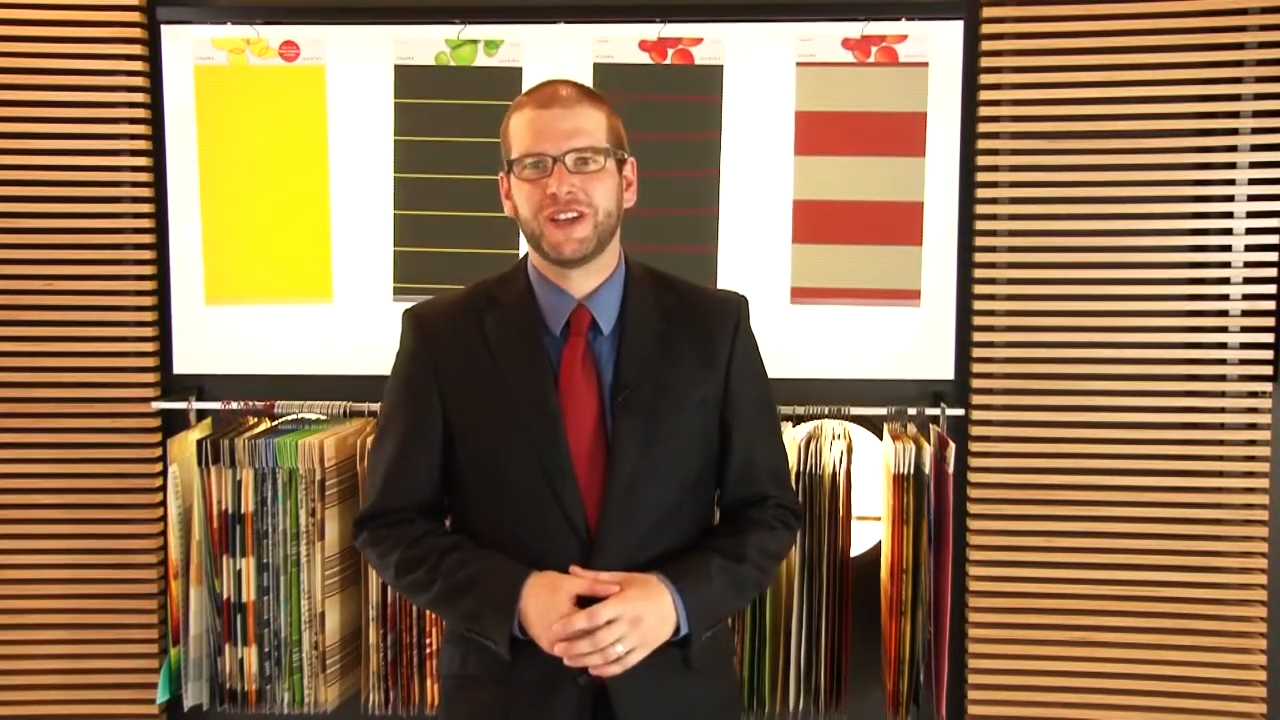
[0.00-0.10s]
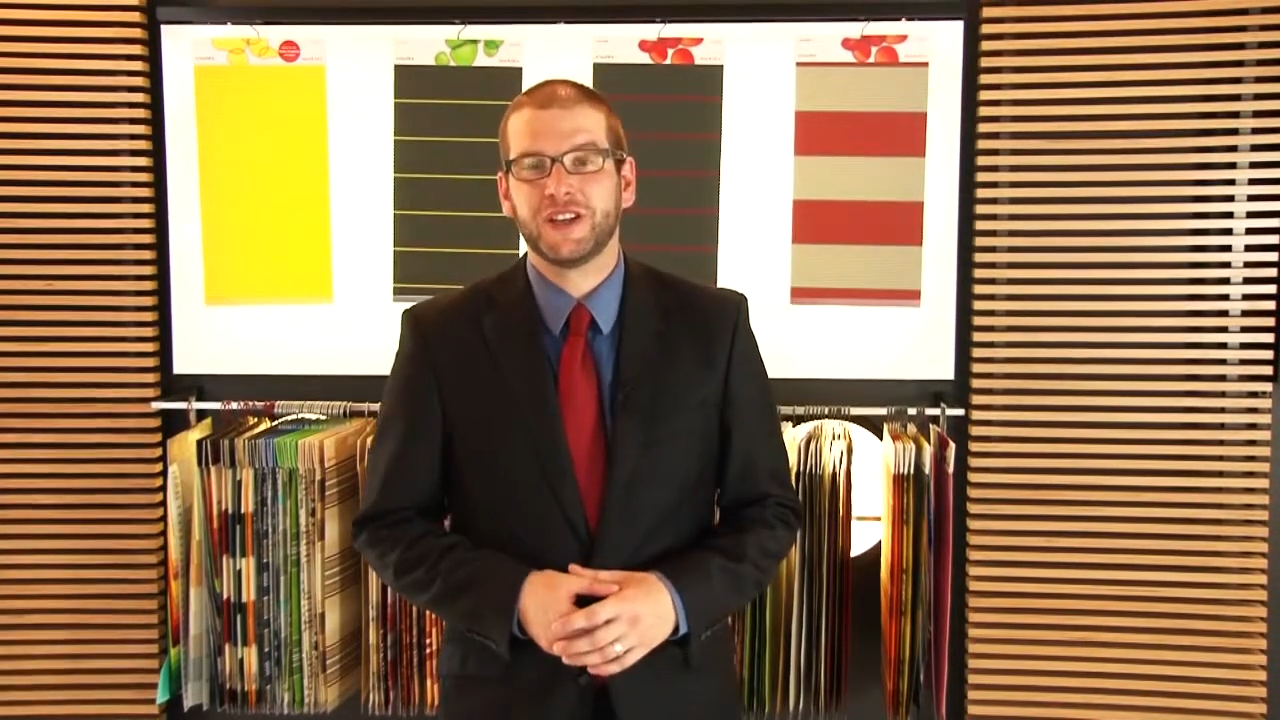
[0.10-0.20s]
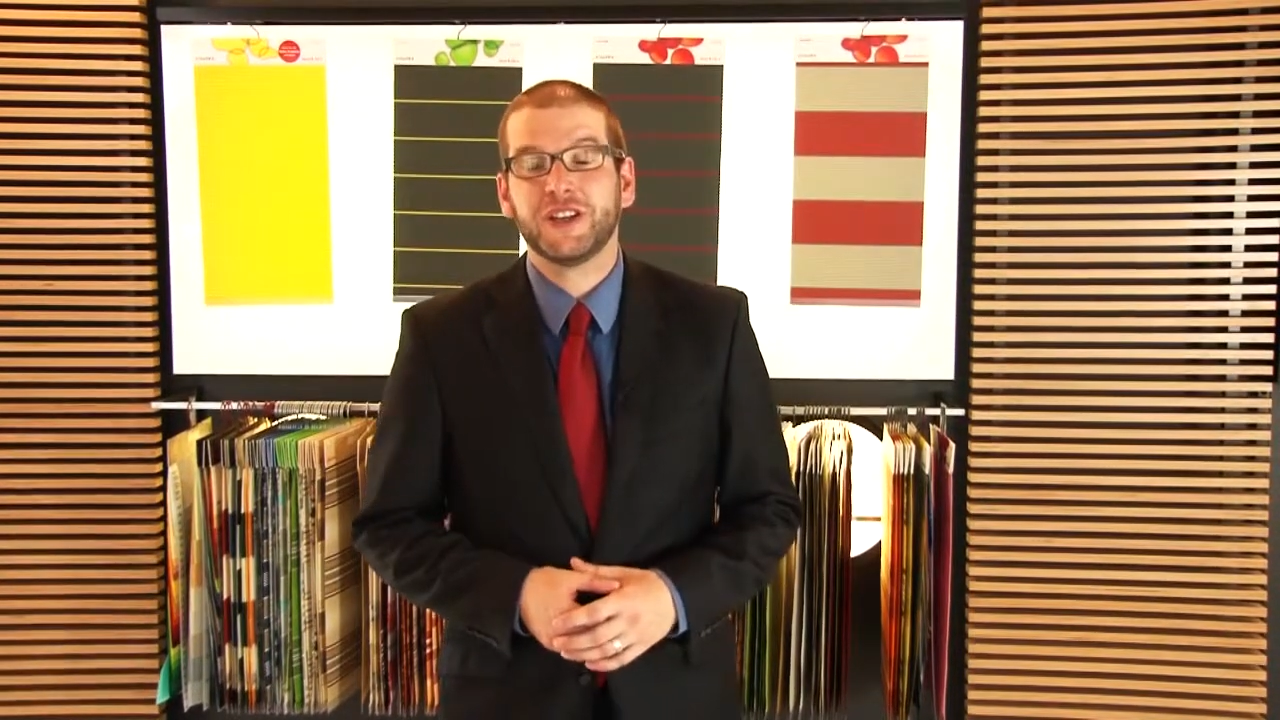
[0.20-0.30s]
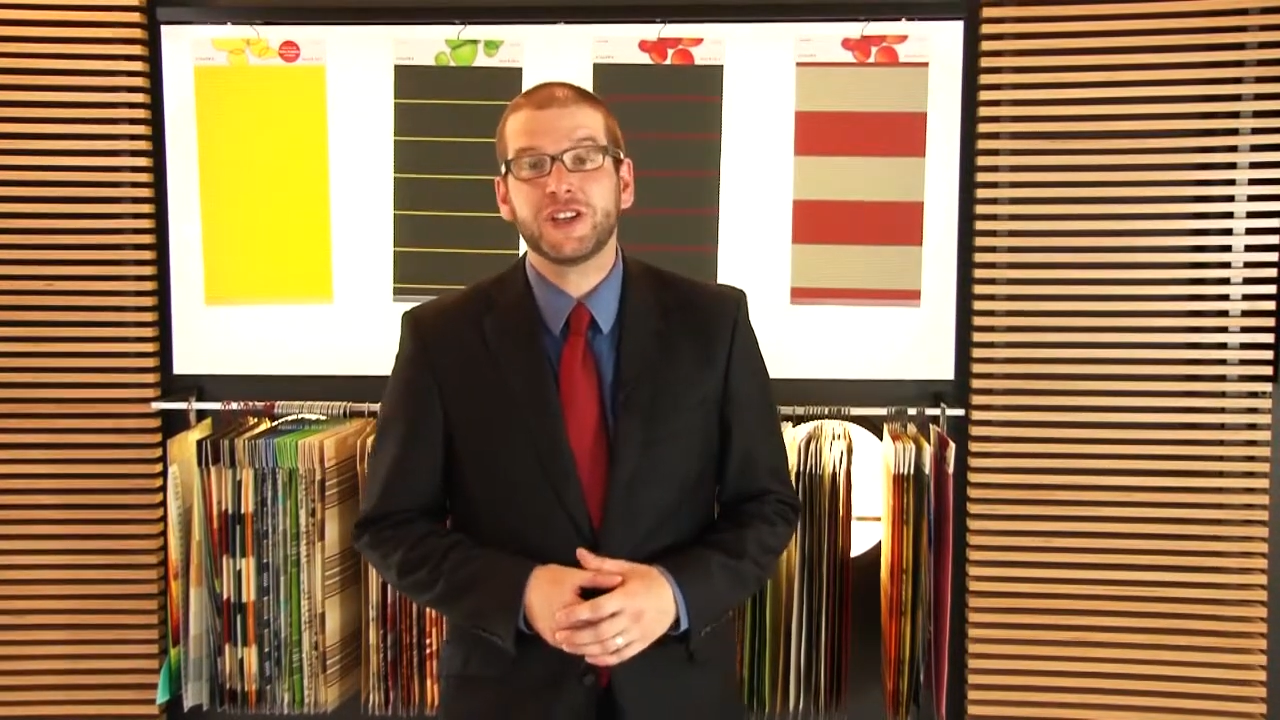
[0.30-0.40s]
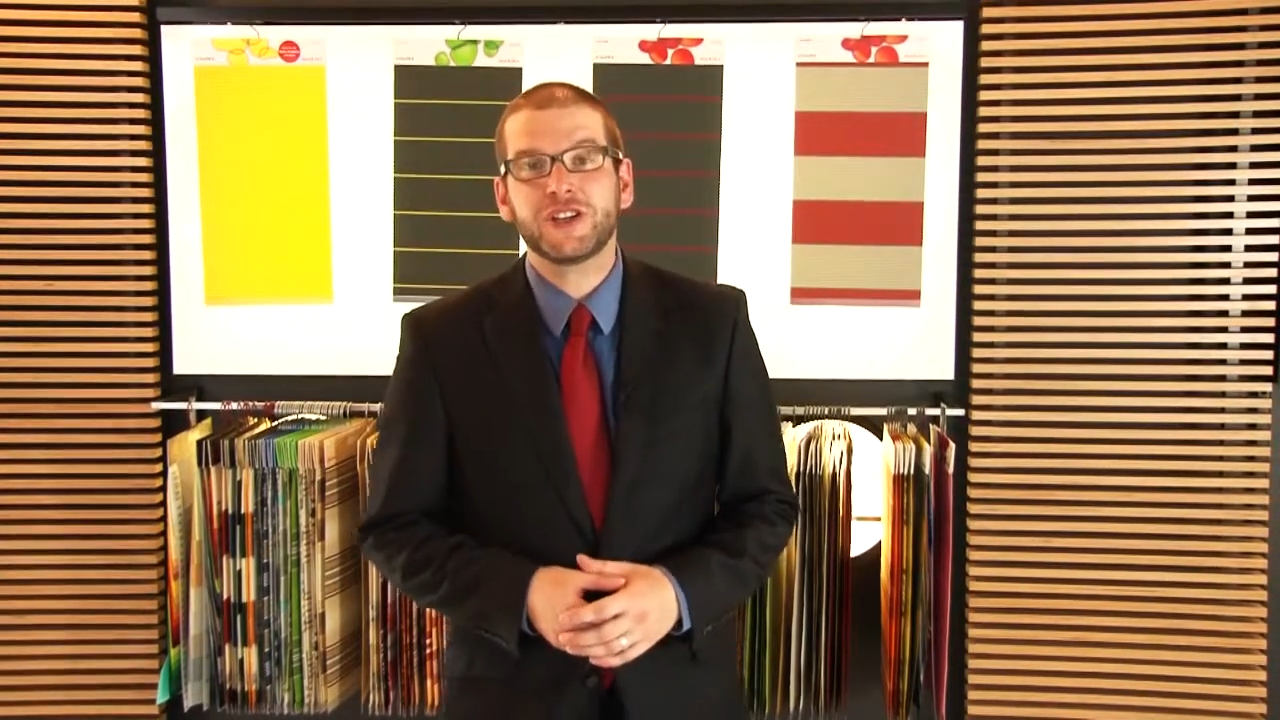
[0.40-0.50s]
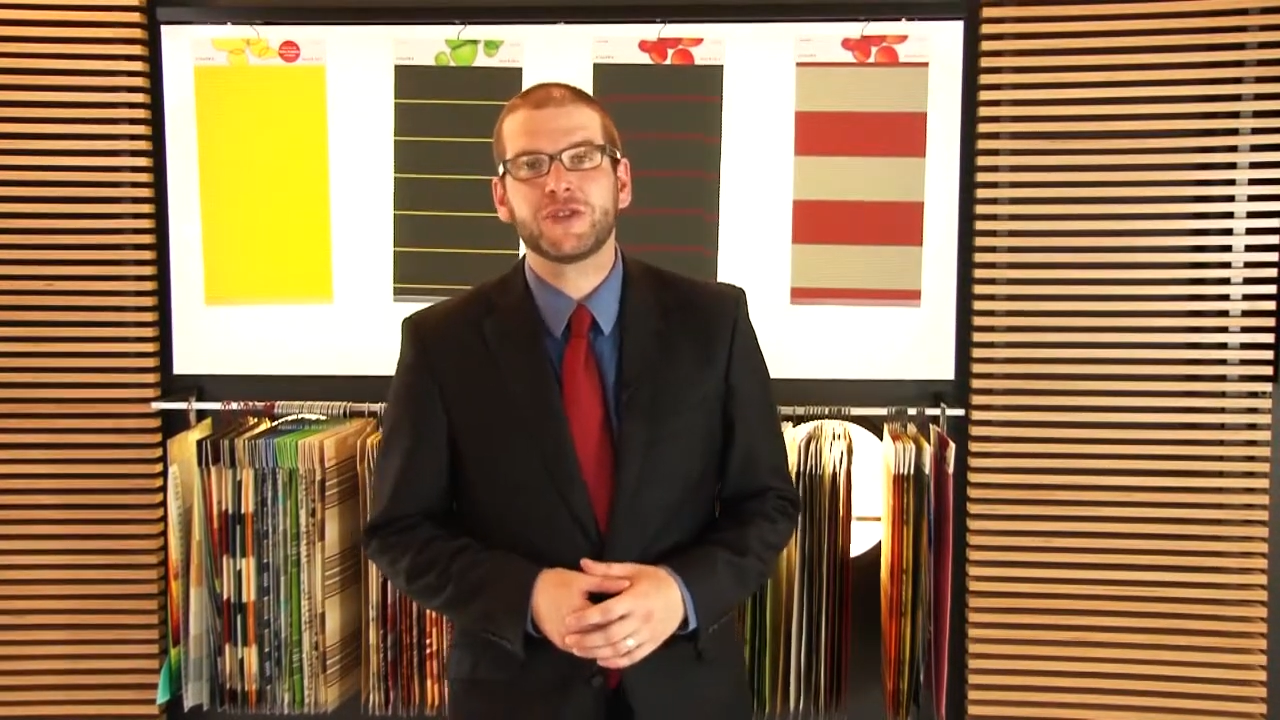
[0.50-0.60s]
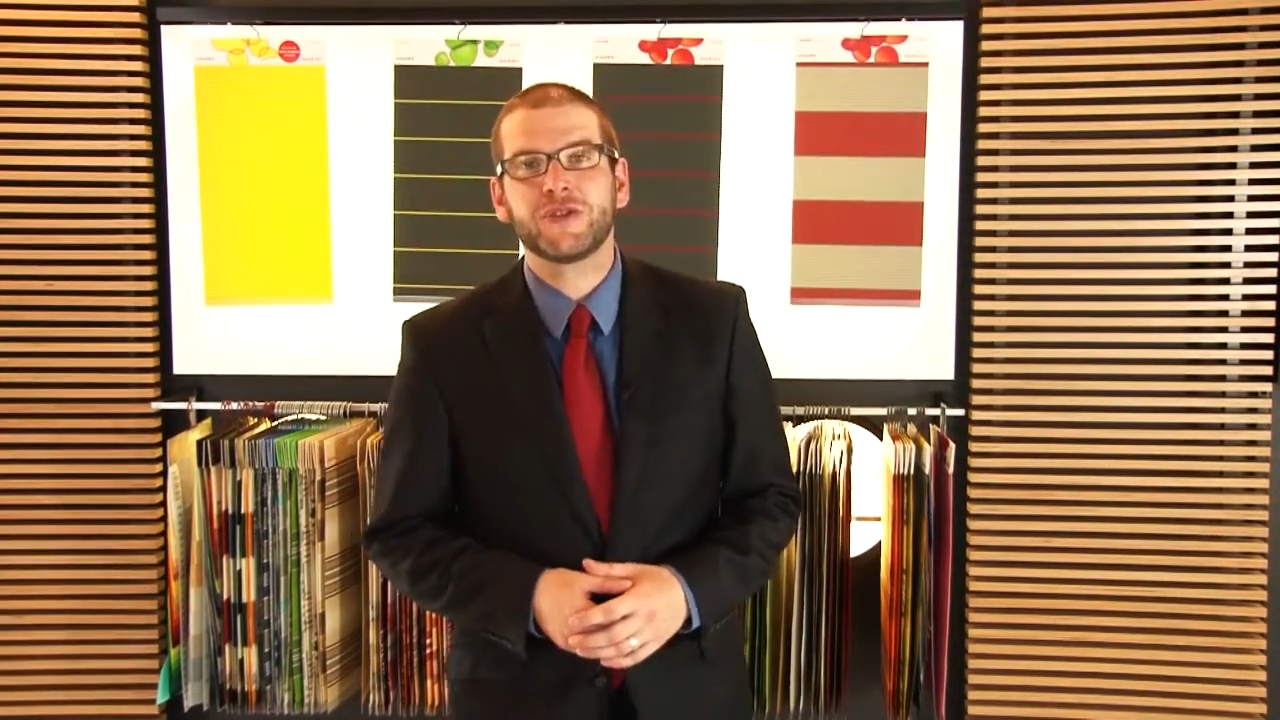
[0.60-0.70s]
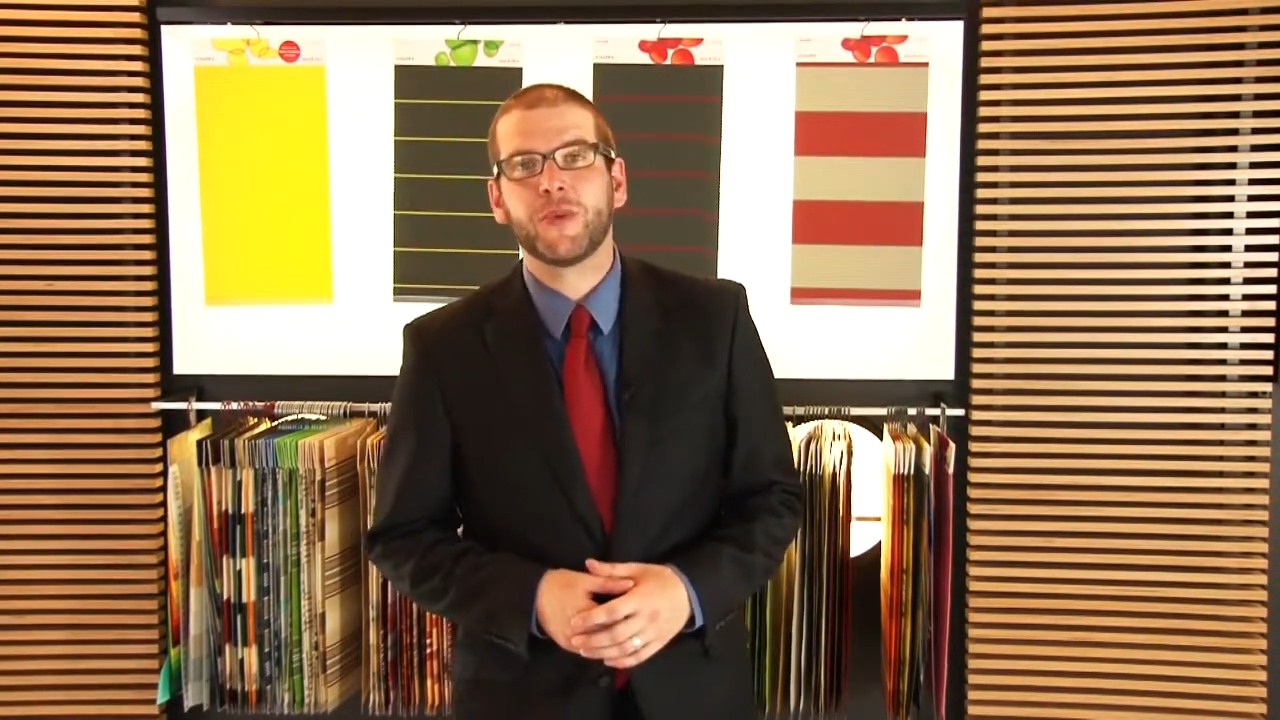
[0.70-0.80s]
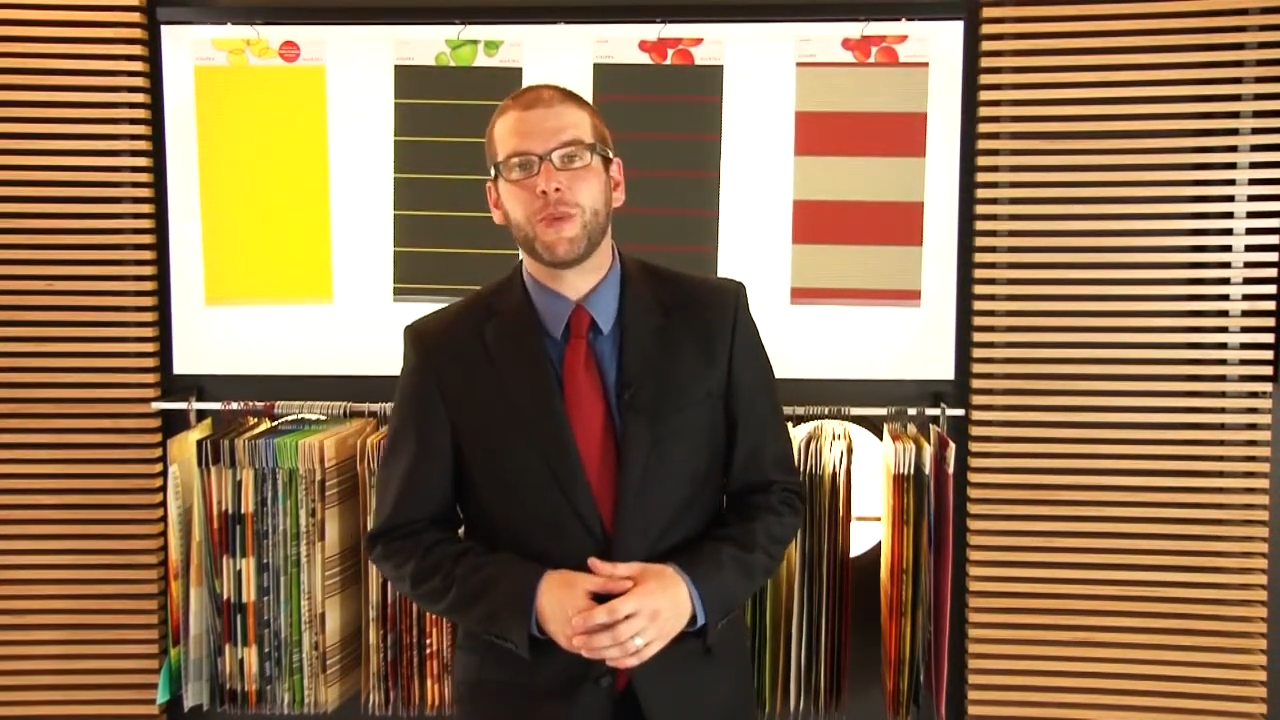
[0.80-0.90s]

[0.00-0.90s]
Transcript: in addition to the